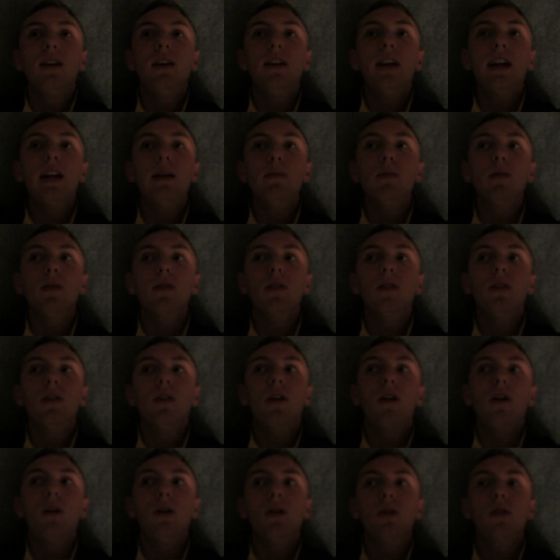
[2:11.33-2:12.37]
Neighbor,
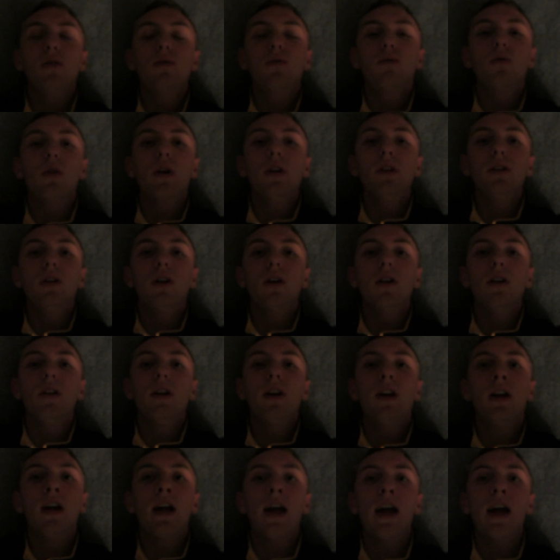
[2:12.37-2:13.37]
all the front yard,